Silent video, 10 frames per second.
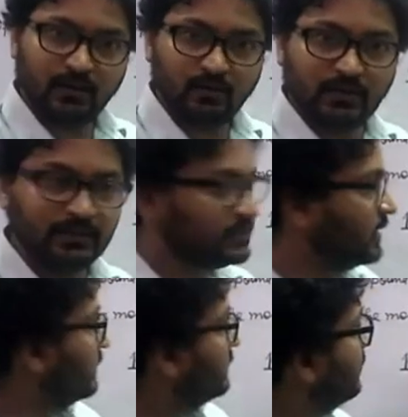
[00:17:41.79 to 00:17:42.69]
We're getting the
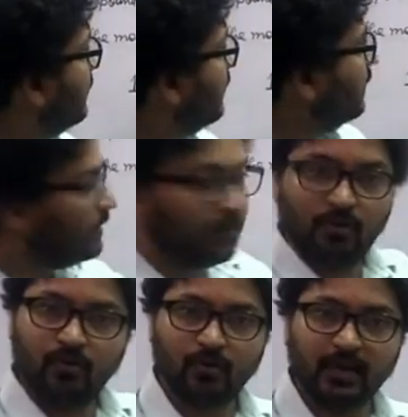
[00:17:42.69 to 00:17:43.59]
same.
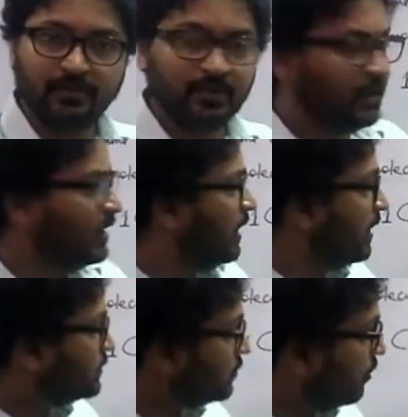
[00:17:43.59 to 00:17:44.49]
Okay.
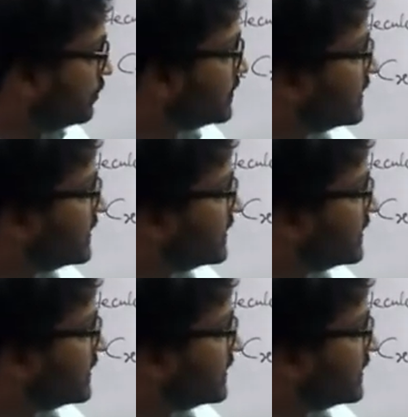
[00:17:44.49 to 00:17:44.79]
So